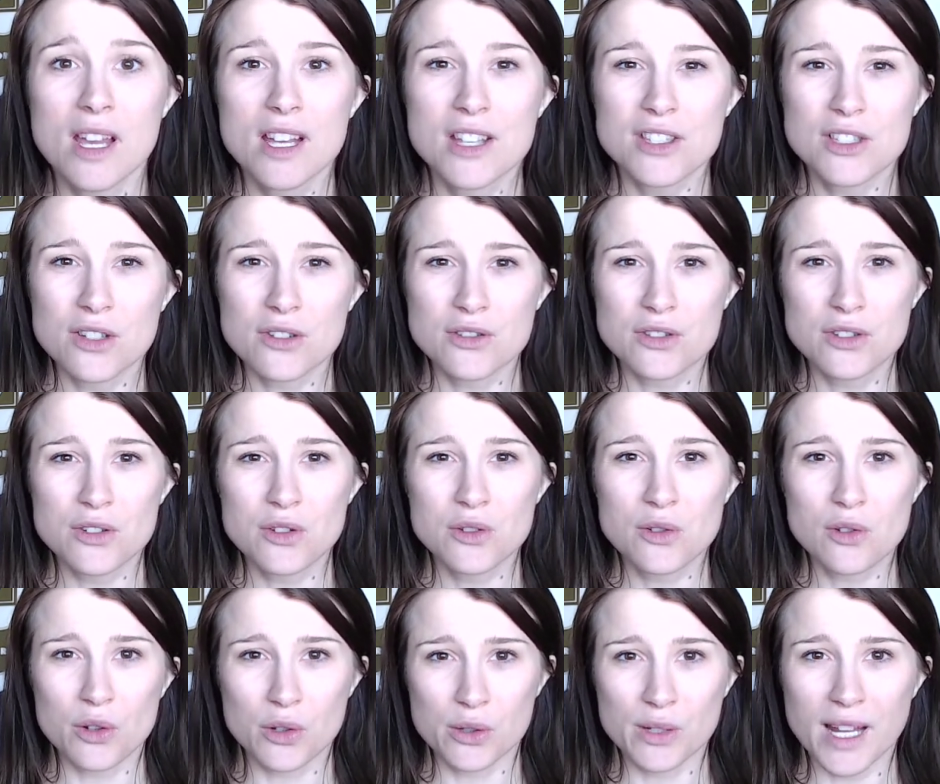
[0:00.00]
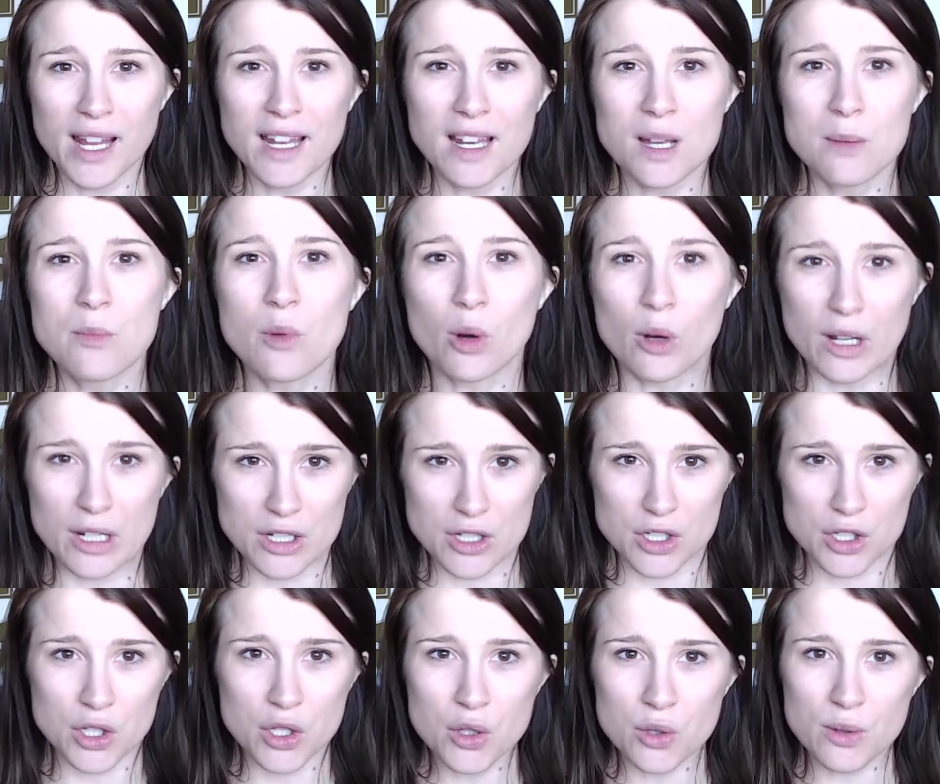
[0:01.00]
So to create a more
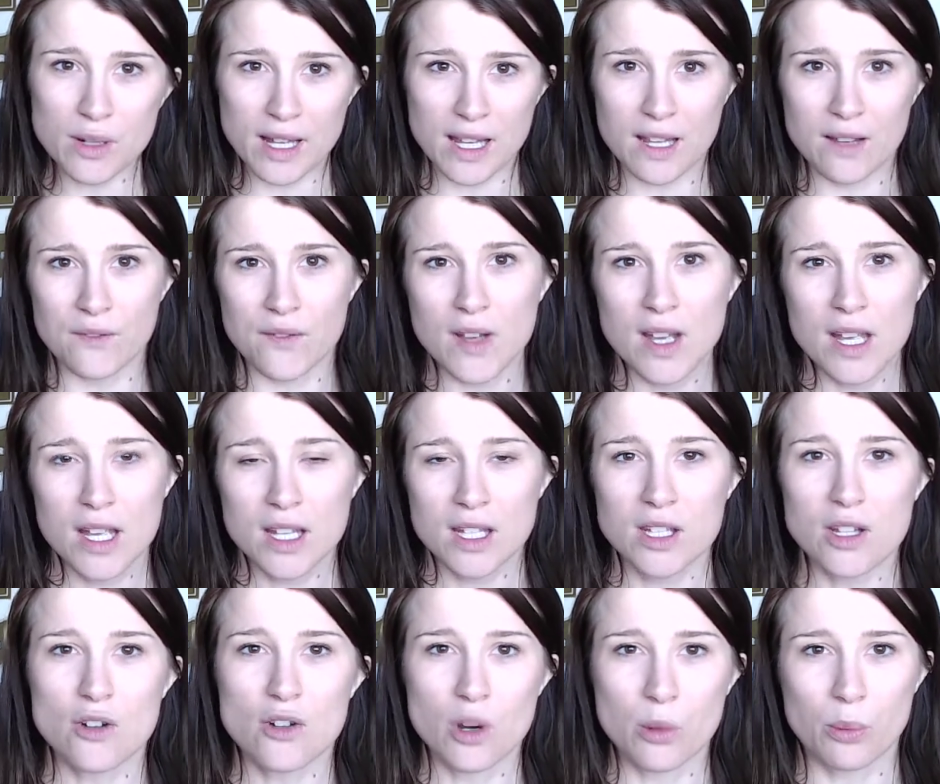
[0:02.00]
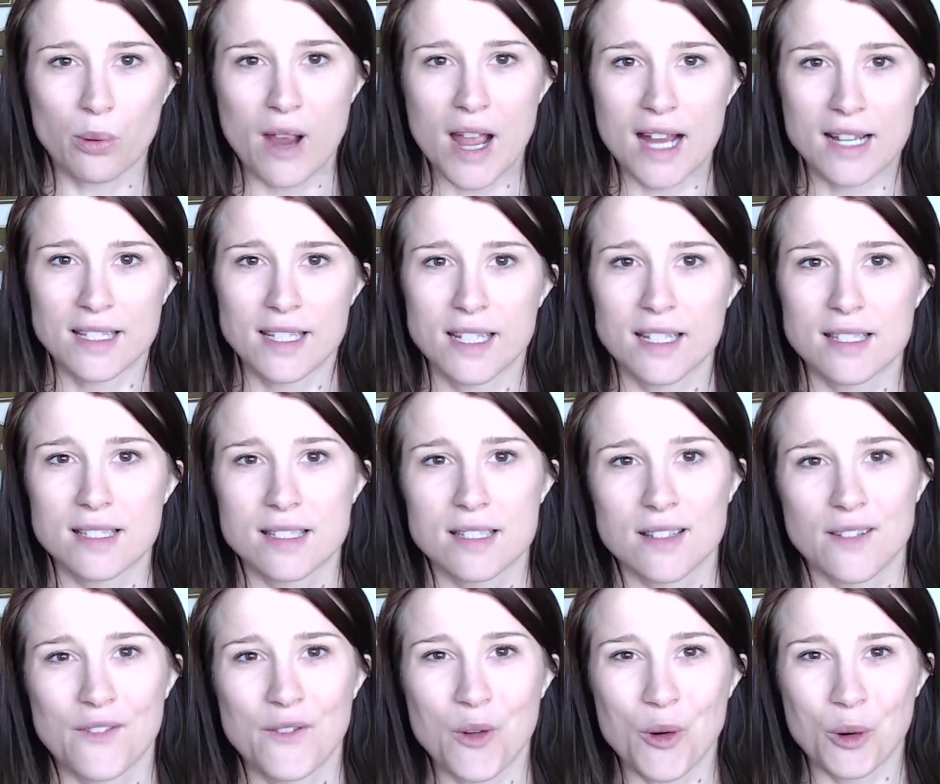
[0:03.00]
intuitive yoga practice
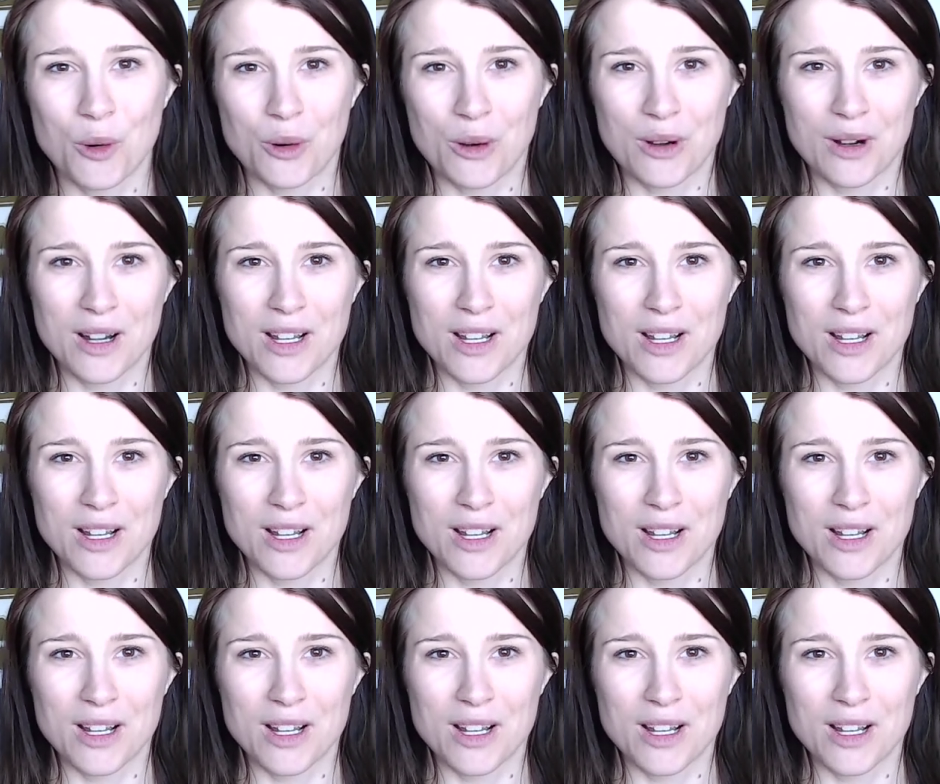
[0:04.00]
for